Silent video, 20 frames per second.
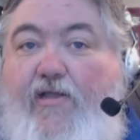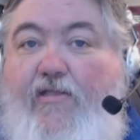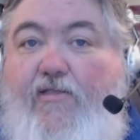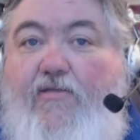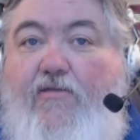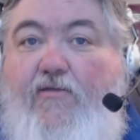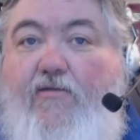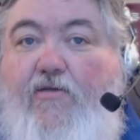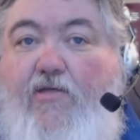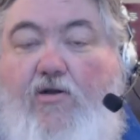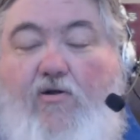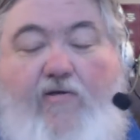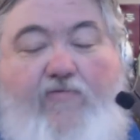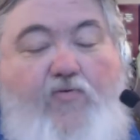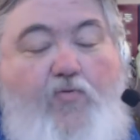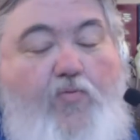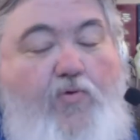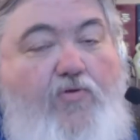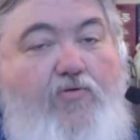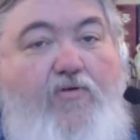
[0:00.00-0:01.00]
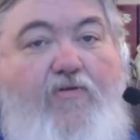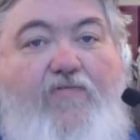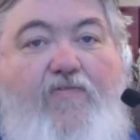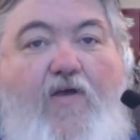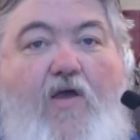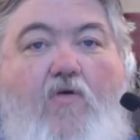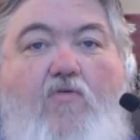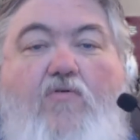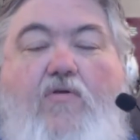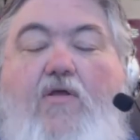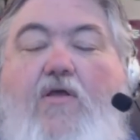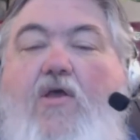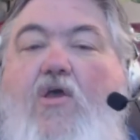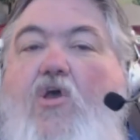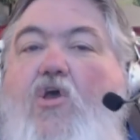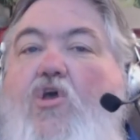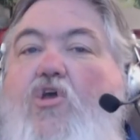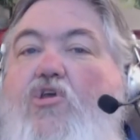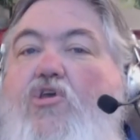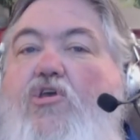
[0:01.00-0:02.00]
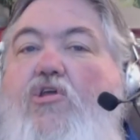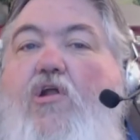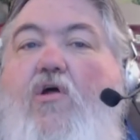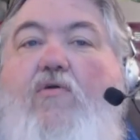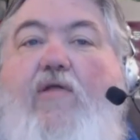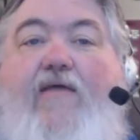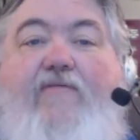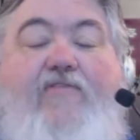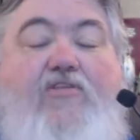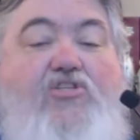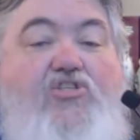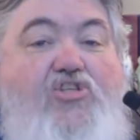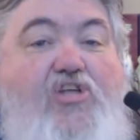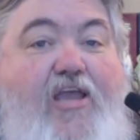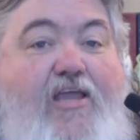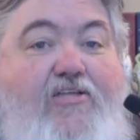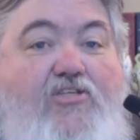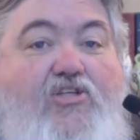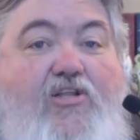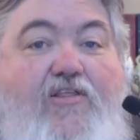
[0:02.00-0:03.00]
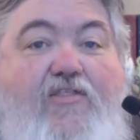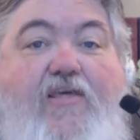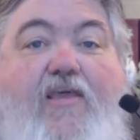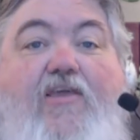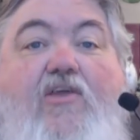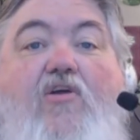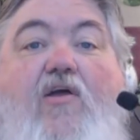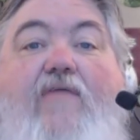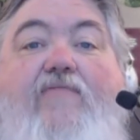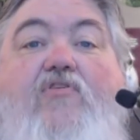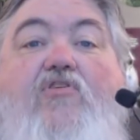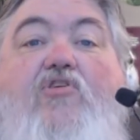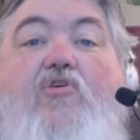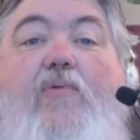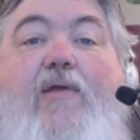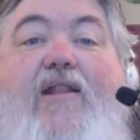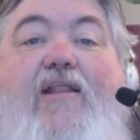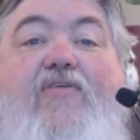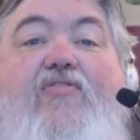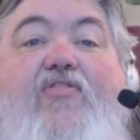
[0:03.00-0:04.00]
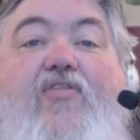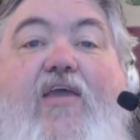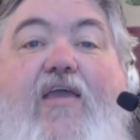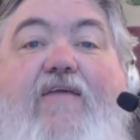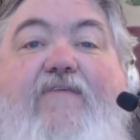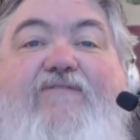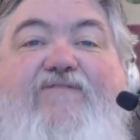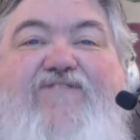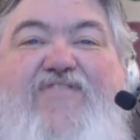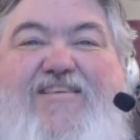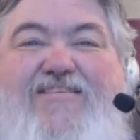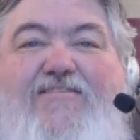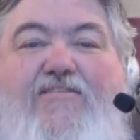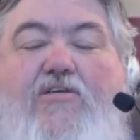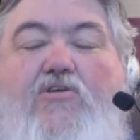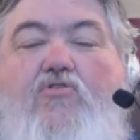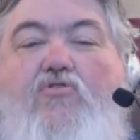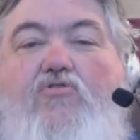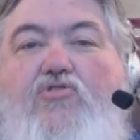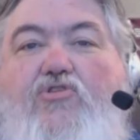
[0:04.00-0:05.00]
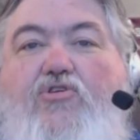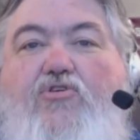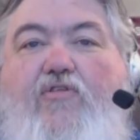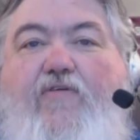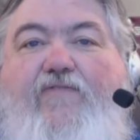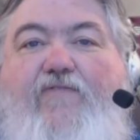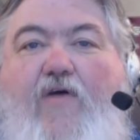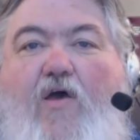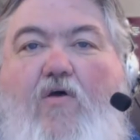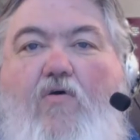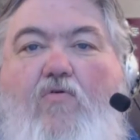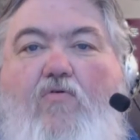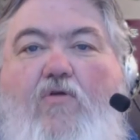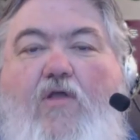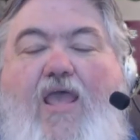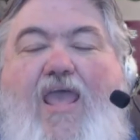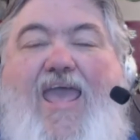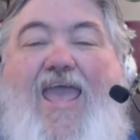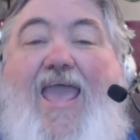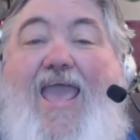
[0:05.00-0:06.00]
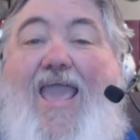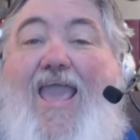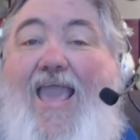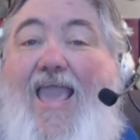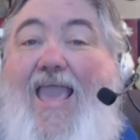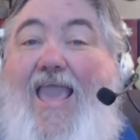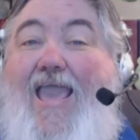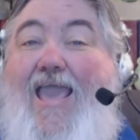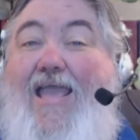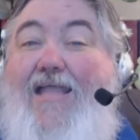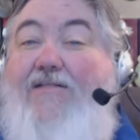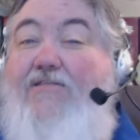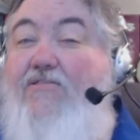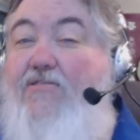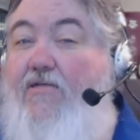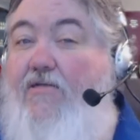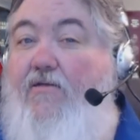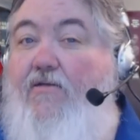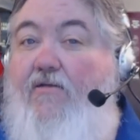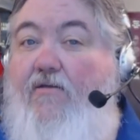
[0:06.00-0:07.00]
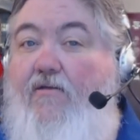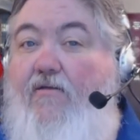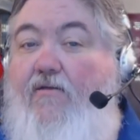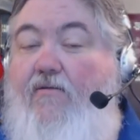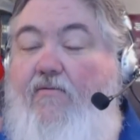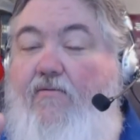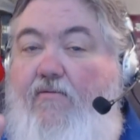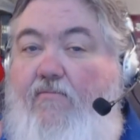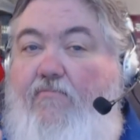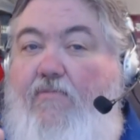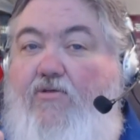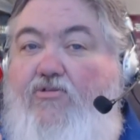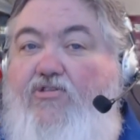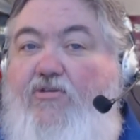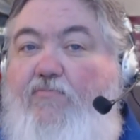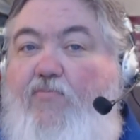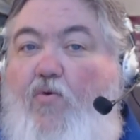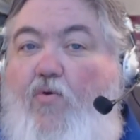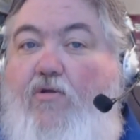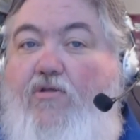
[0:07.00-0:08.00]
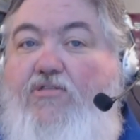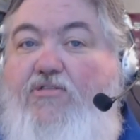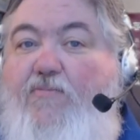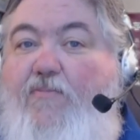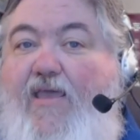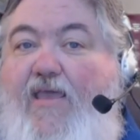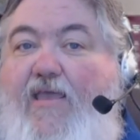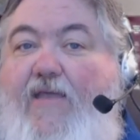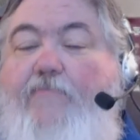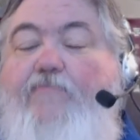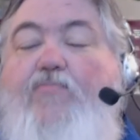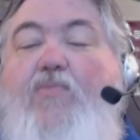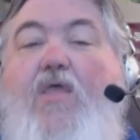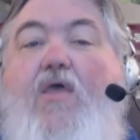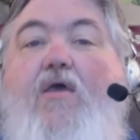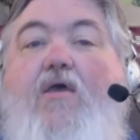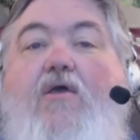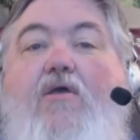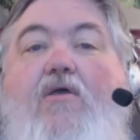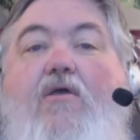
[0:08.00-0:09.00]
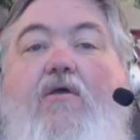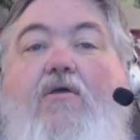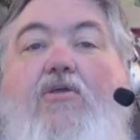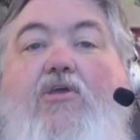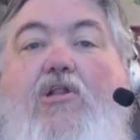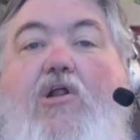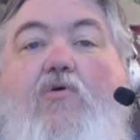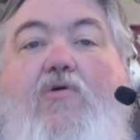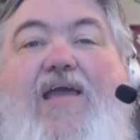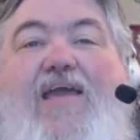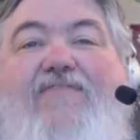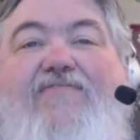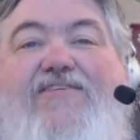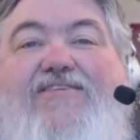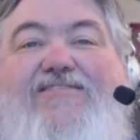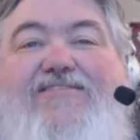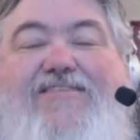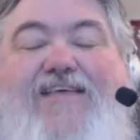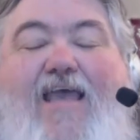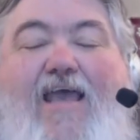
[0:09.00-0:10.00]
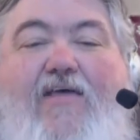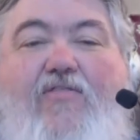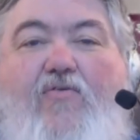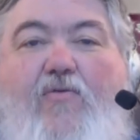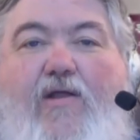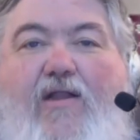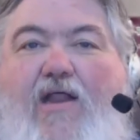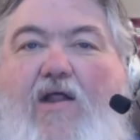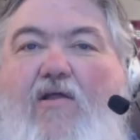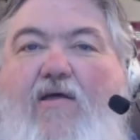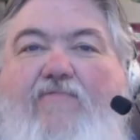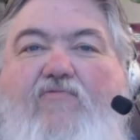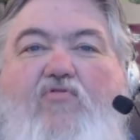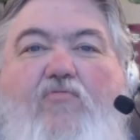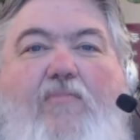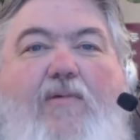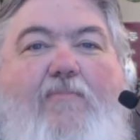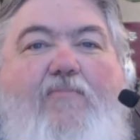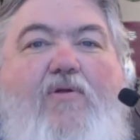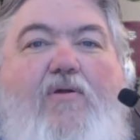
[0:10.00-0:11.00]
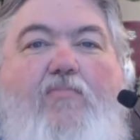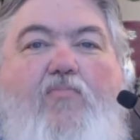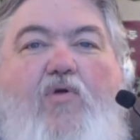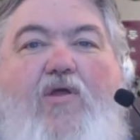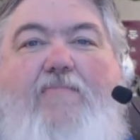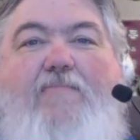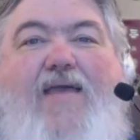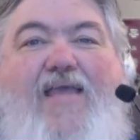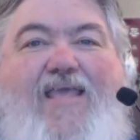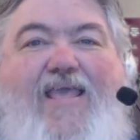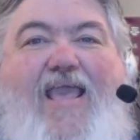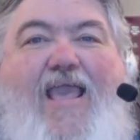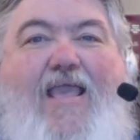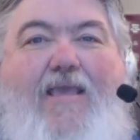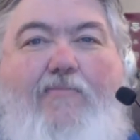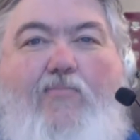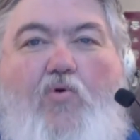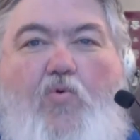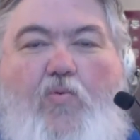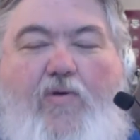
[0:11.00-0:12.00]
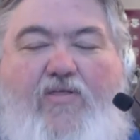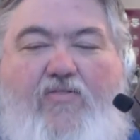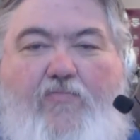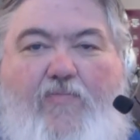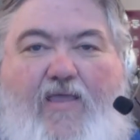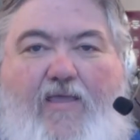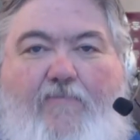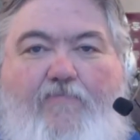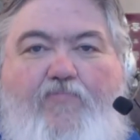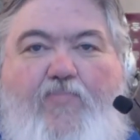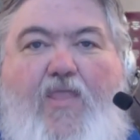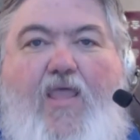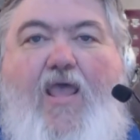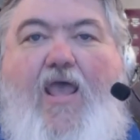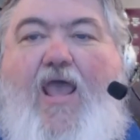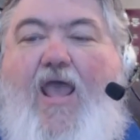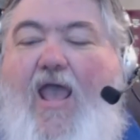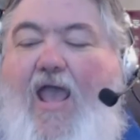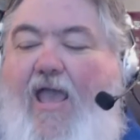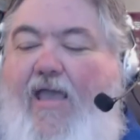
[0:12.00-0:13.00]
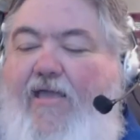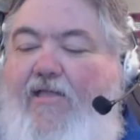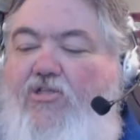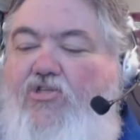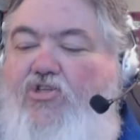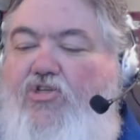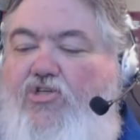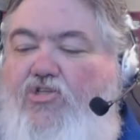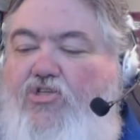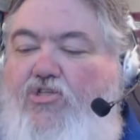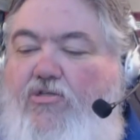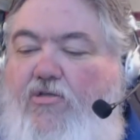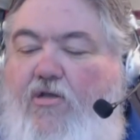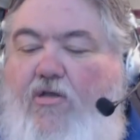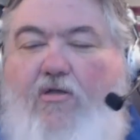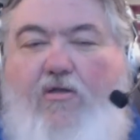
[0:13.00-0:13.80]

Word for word: it. You don't have to root your phone. You don't have to change anything. You don't have to do anything physical to the phone. And, most important to me, you don't have to tether it. I don't have to remember to bring my cable with me. I can just